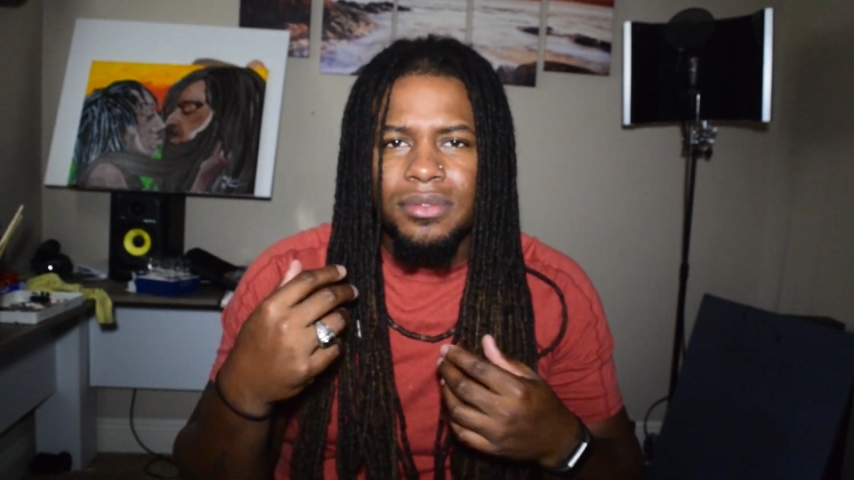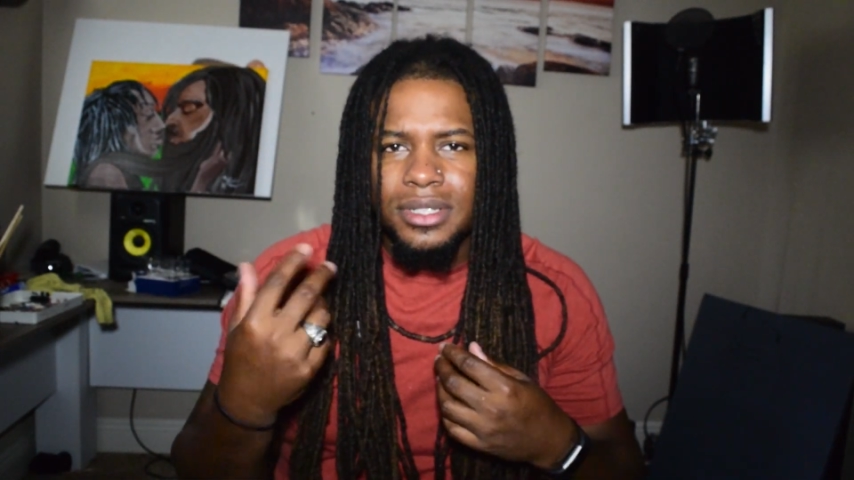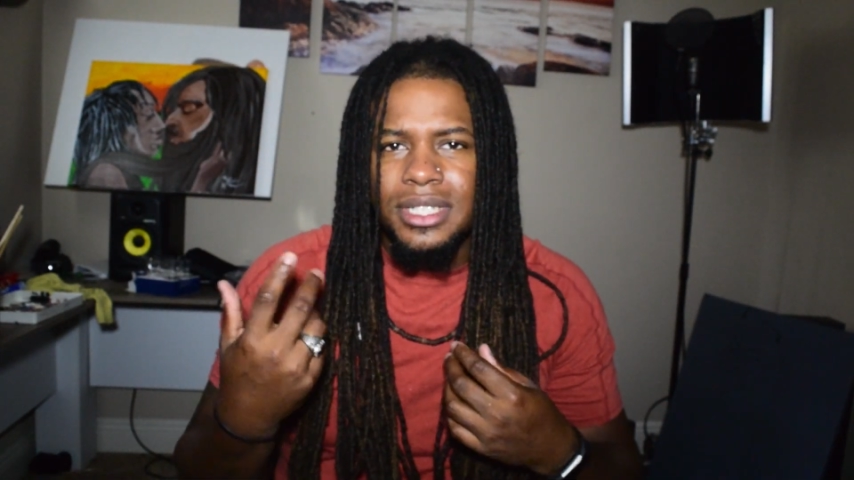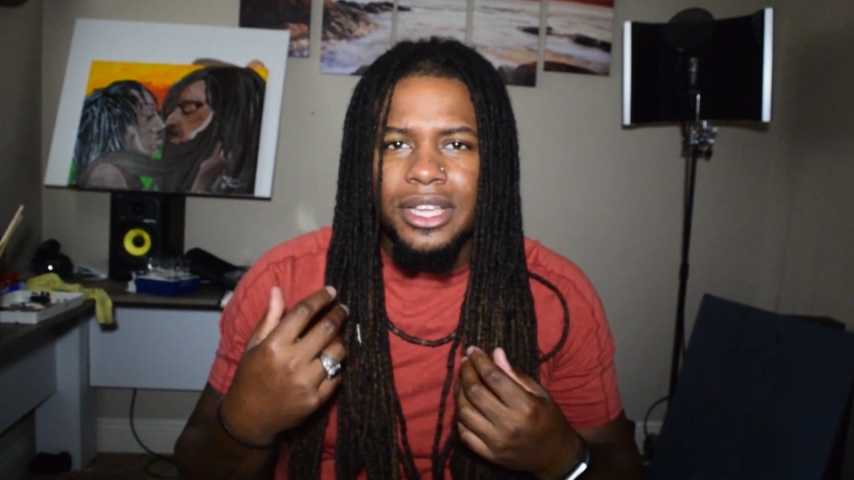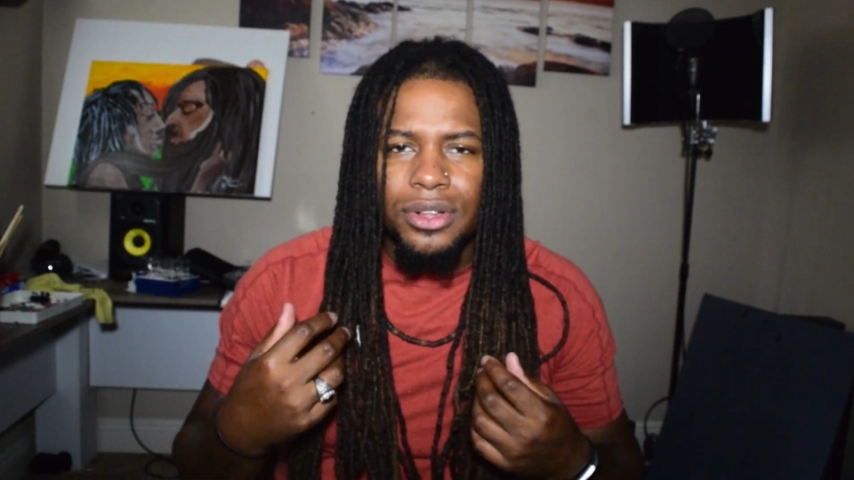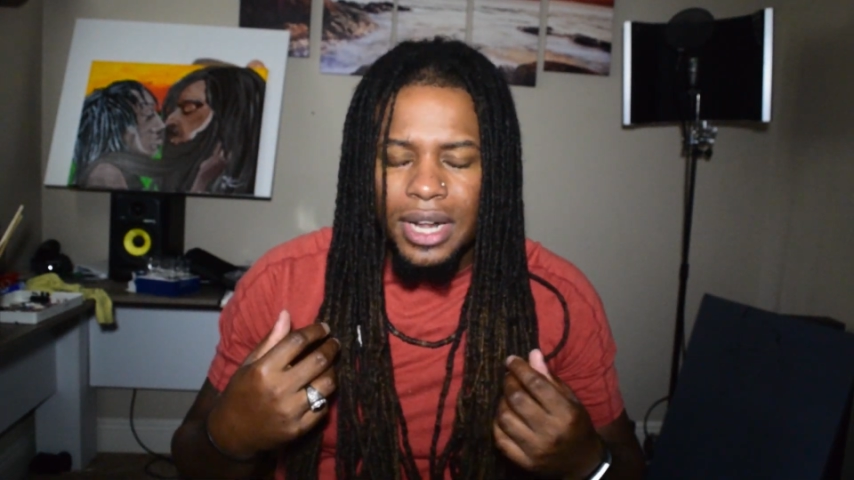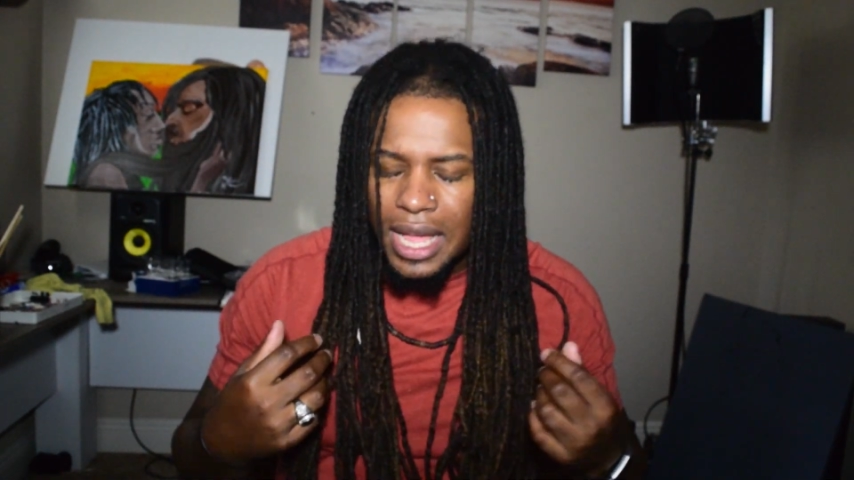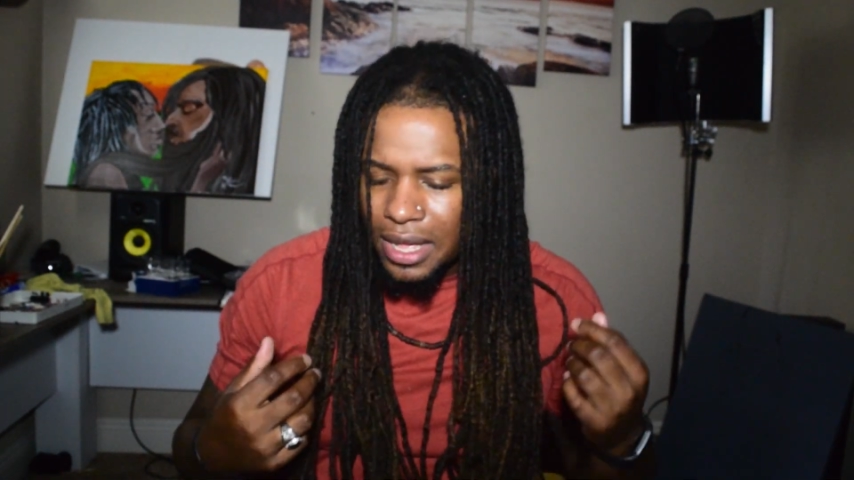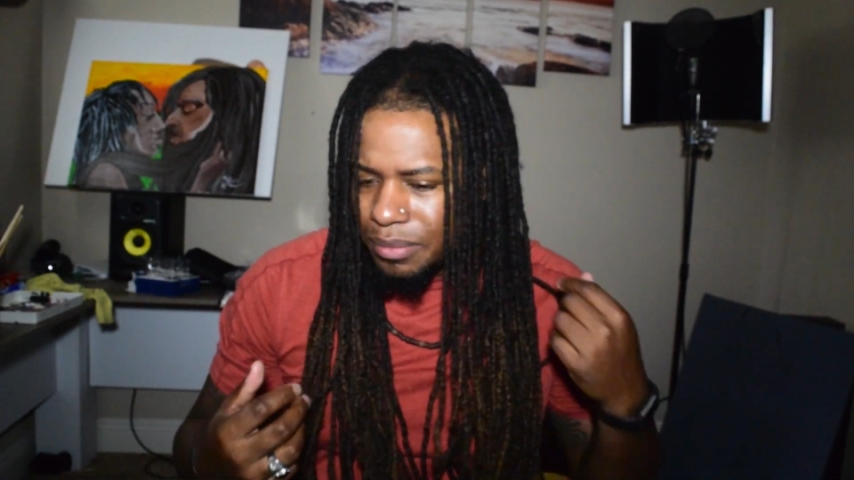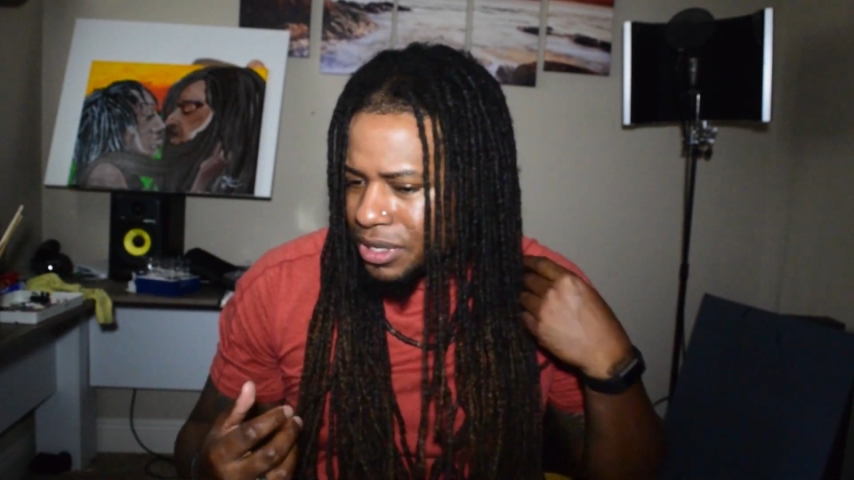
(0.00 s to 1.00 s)
single
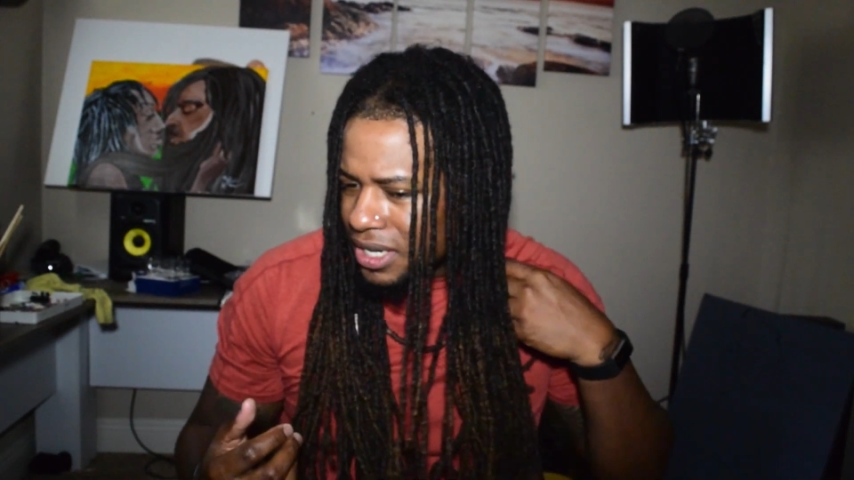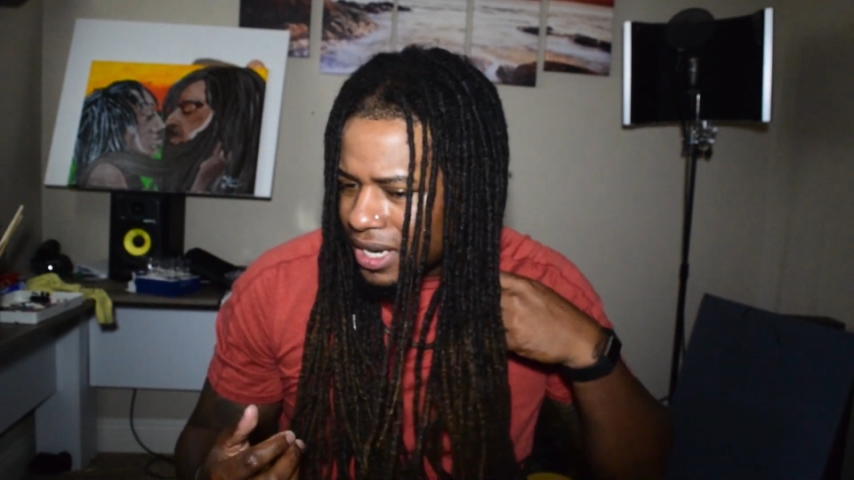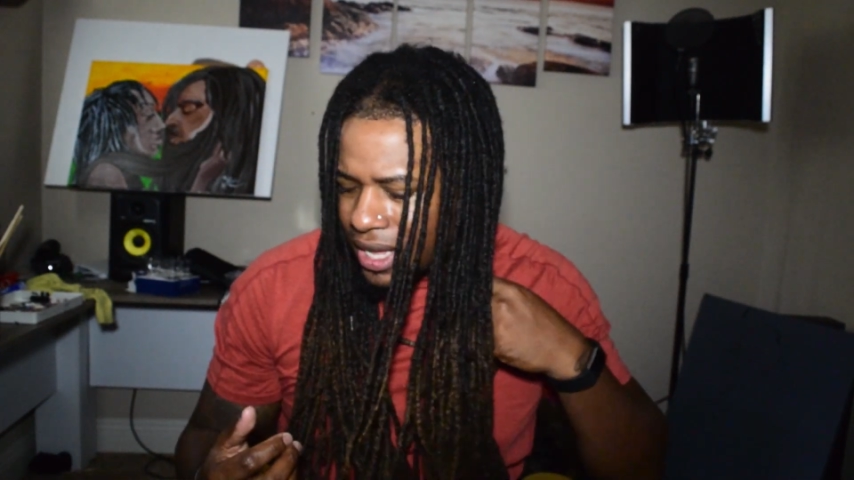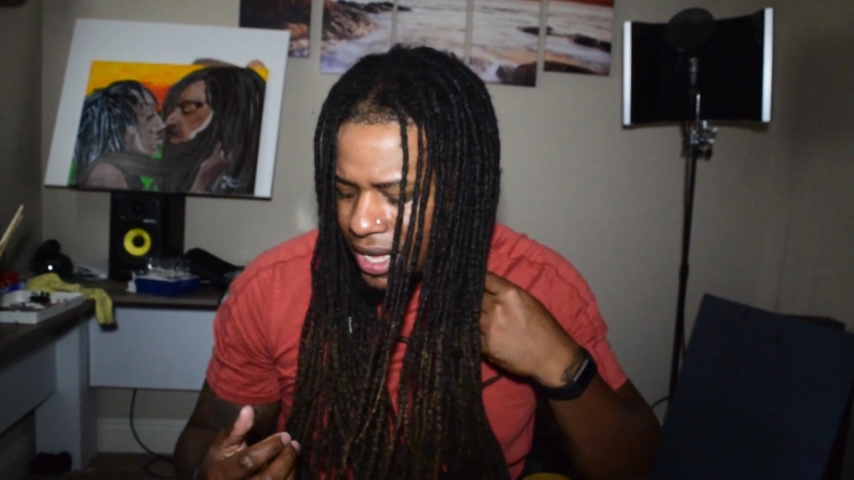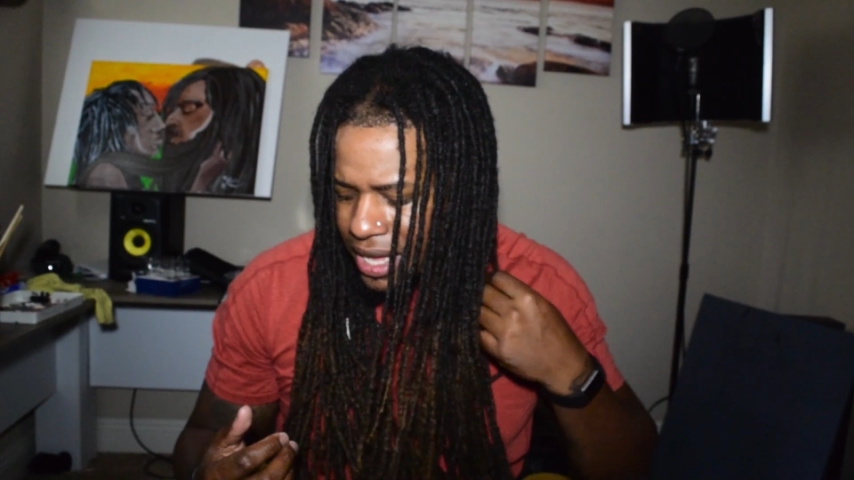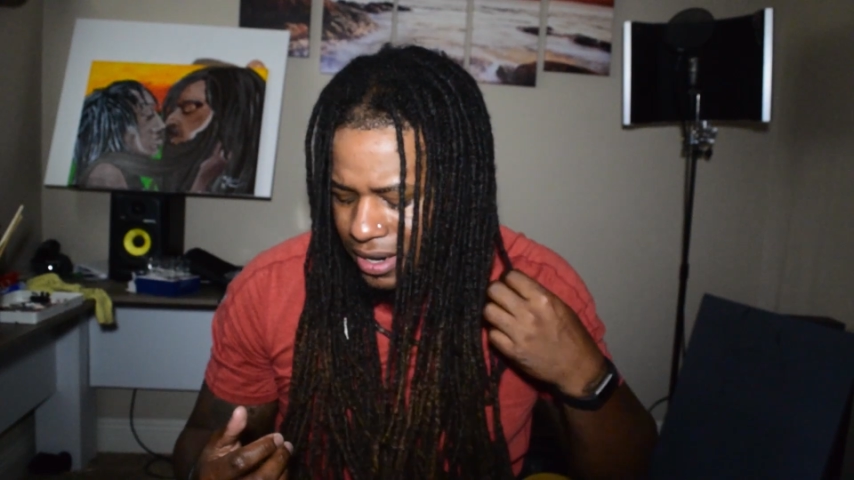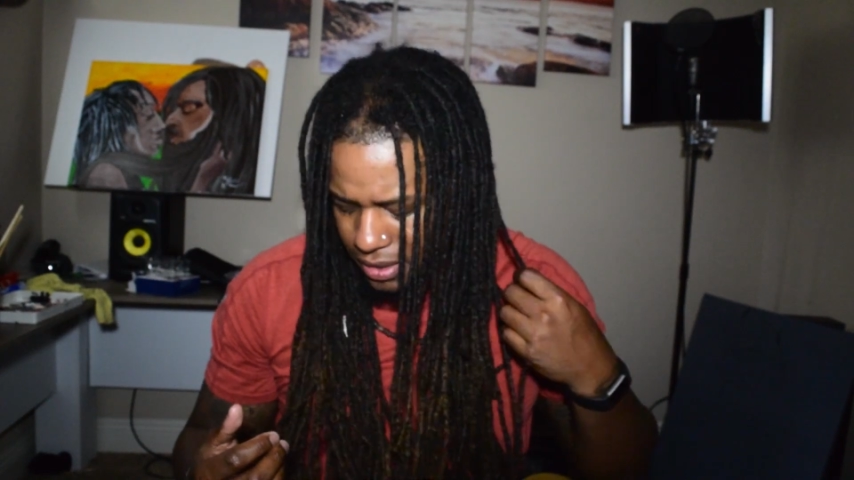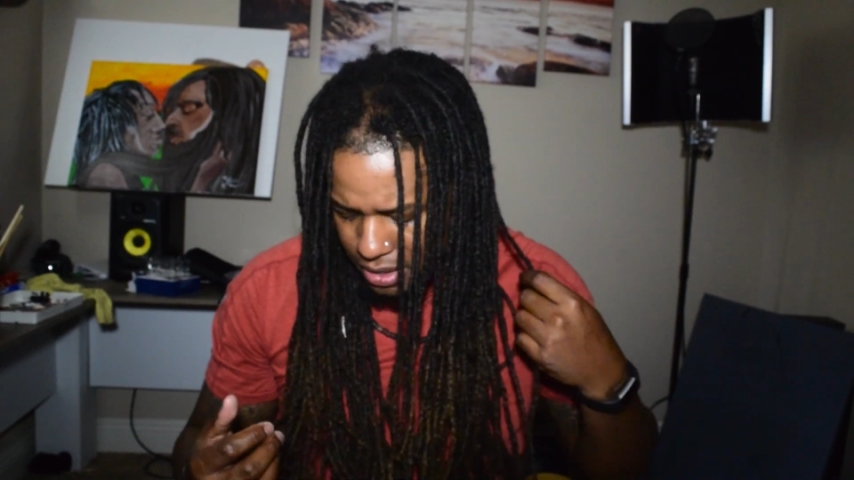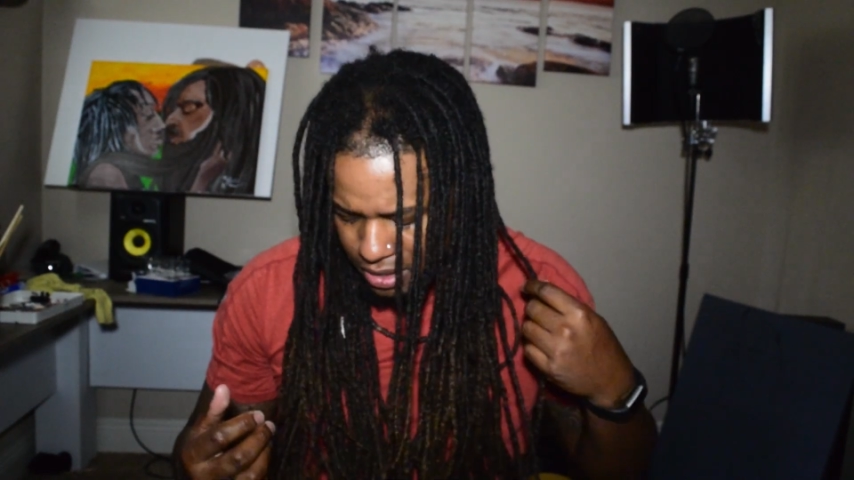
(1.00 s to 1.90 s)
lock, but then I got